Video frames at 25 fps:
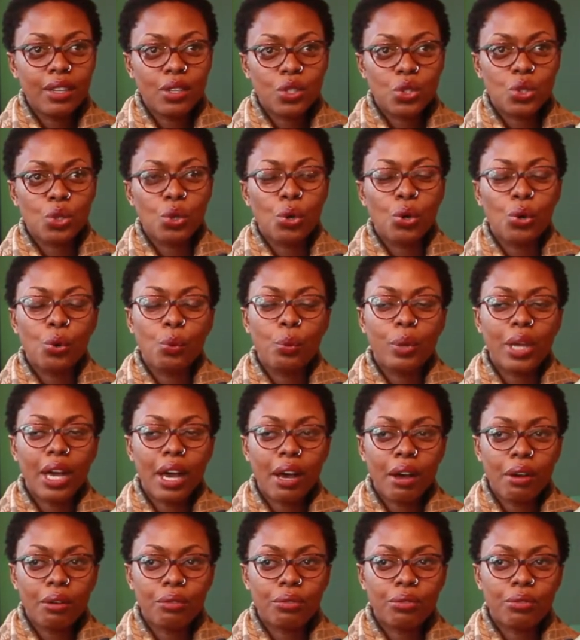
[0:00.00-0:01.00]
So we
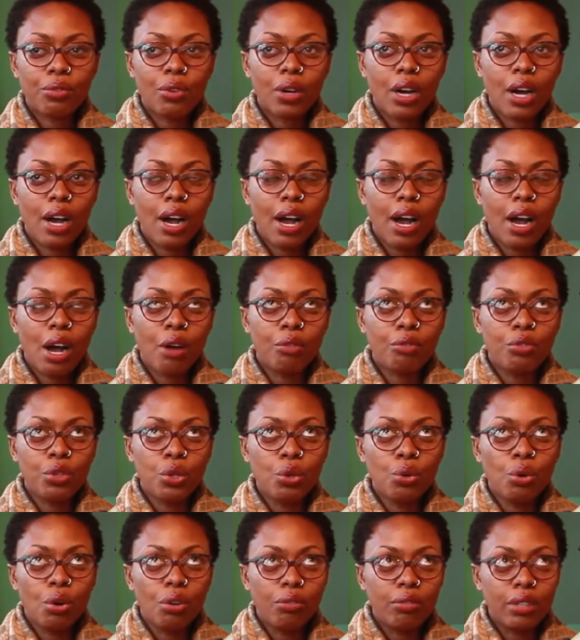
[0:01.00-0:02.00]
have a
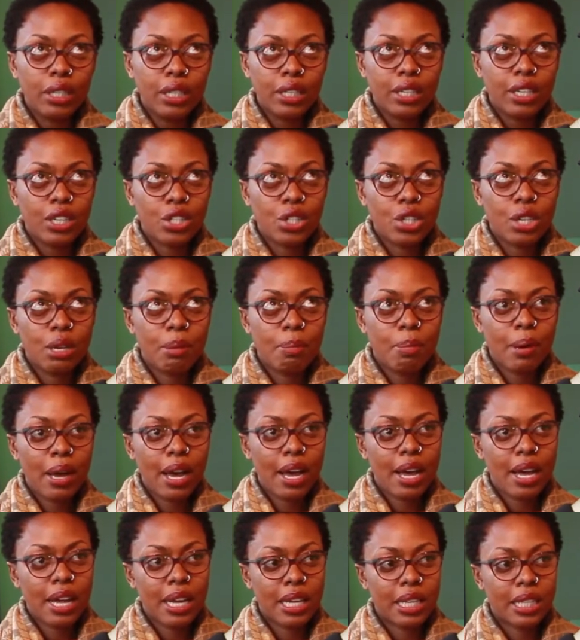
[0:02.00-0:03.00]
view of leadership
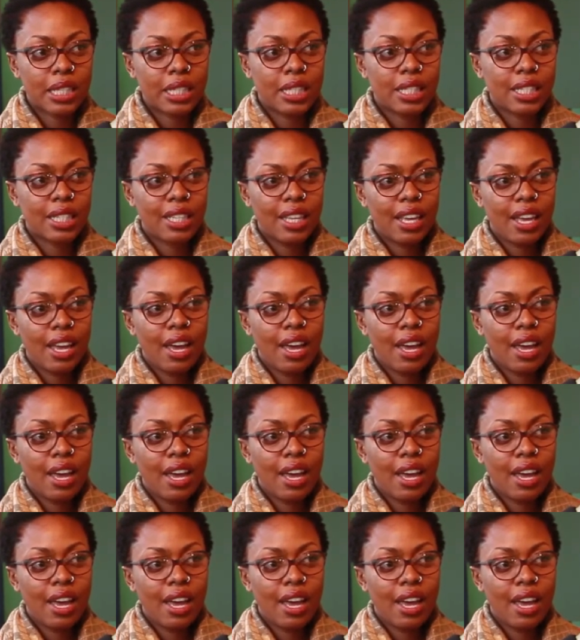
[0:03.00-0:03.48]
as